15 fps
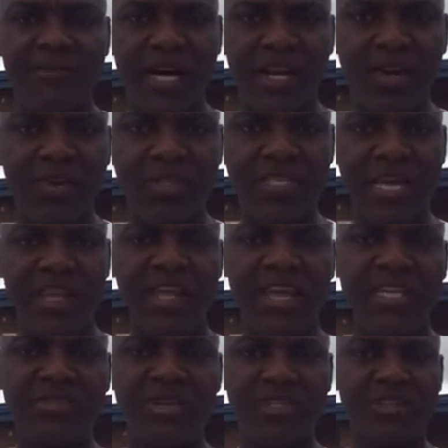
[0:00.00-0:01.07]
but looks at the
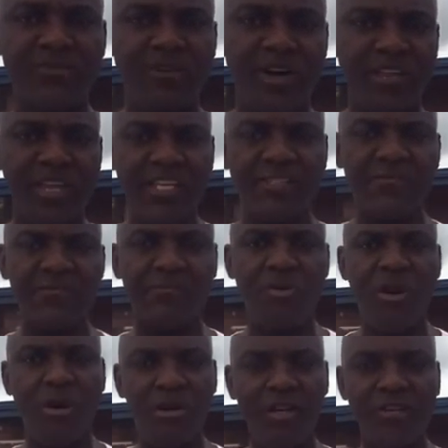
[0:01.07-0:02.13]
interests of others.
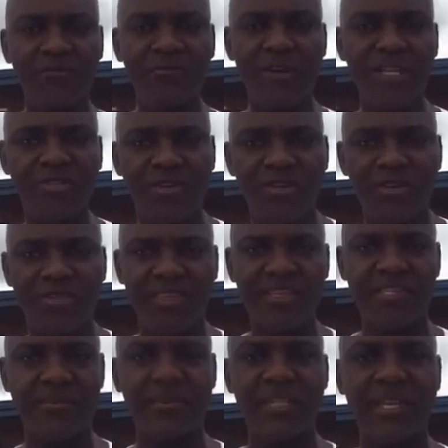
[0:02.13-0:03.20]
Paul in 1 Corinthians
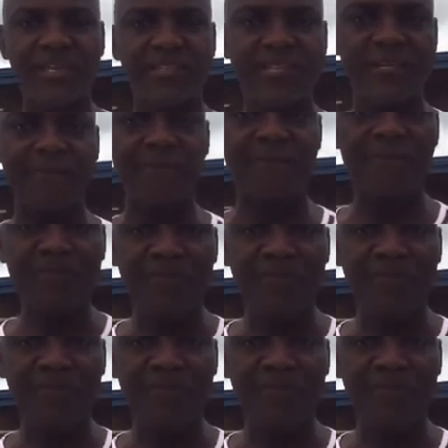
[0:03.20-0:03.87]
chapter 13